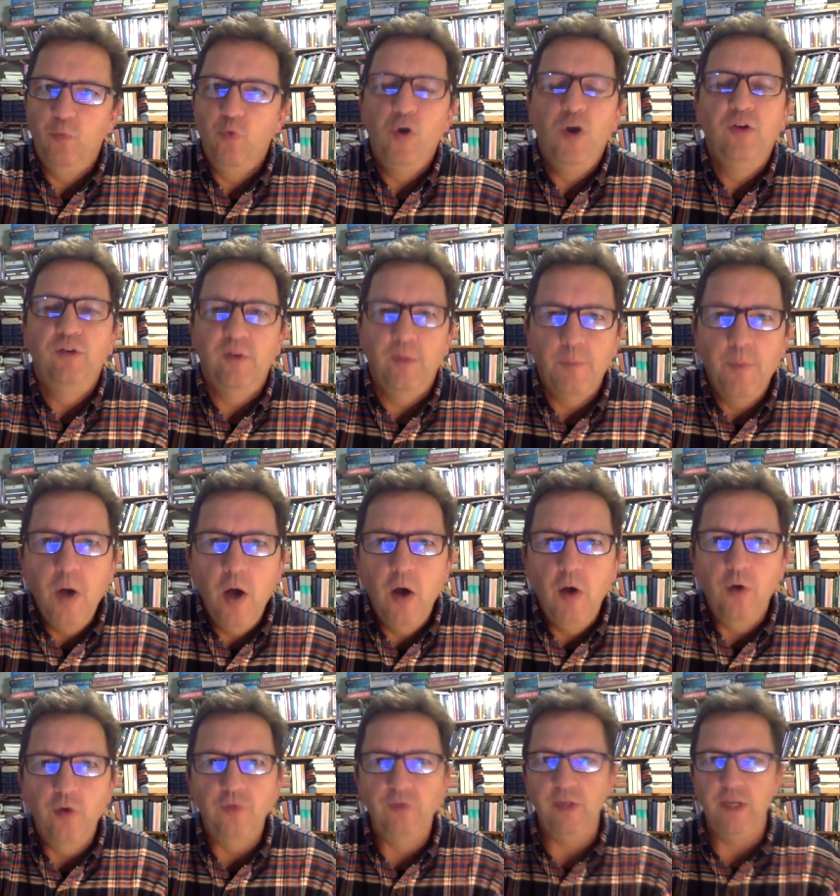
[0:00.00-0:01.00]

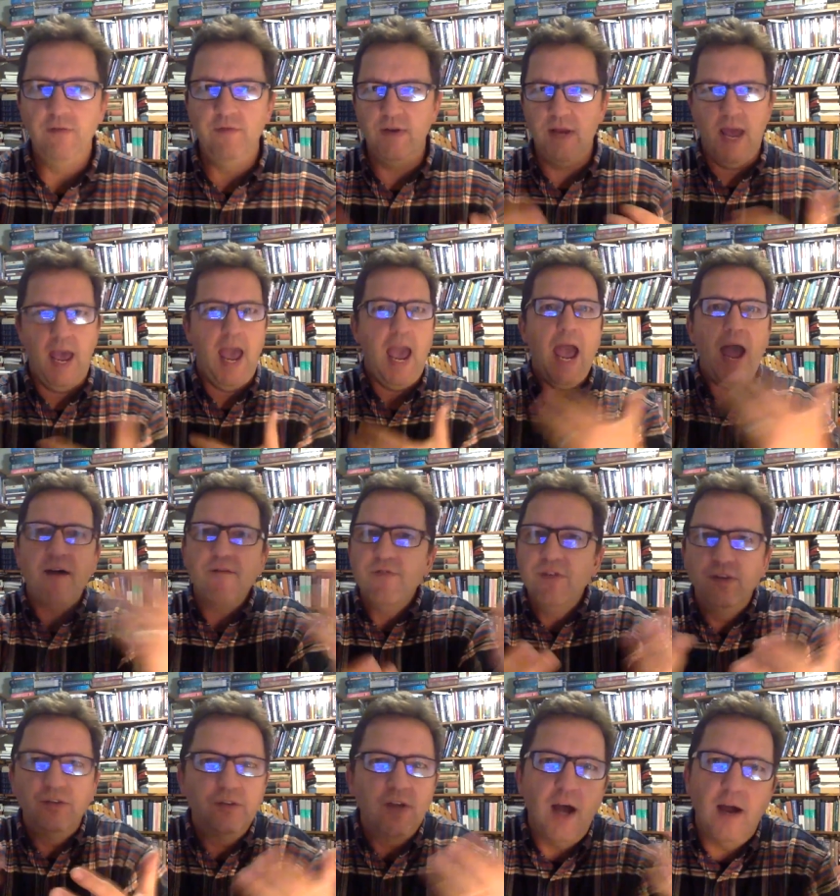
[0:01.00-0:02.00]
presuppose even to have
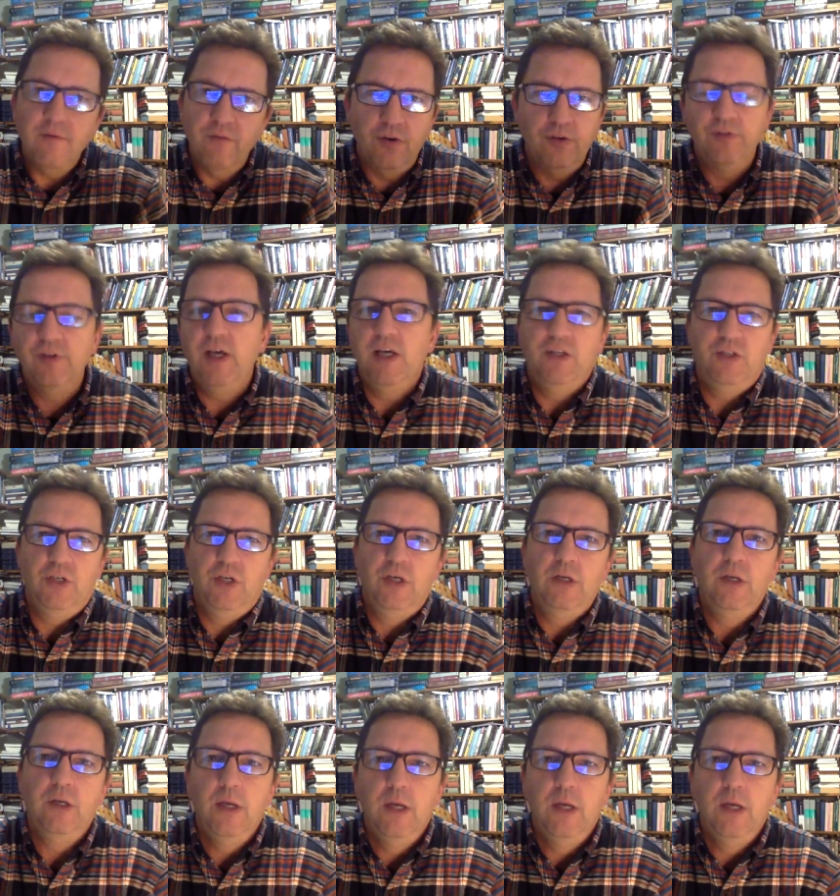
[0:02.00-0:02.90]
this conversation,